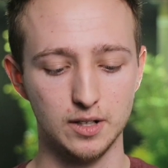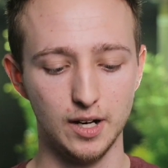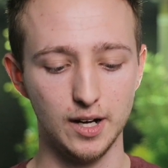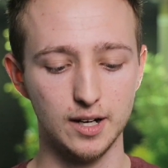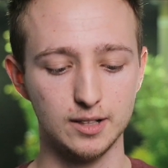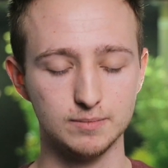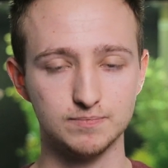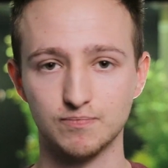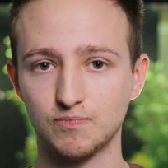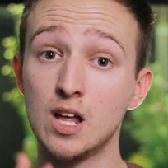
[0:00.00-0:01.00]

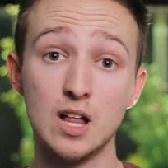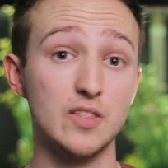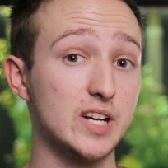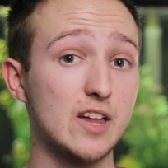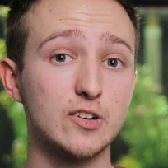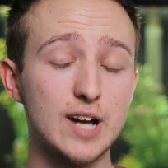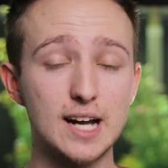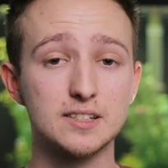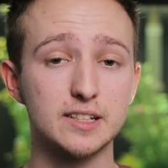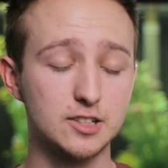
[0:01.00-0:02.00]
The other
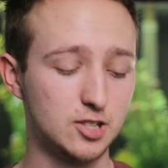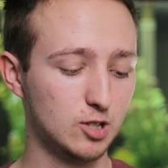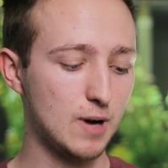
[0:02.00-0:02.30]
nice thing too,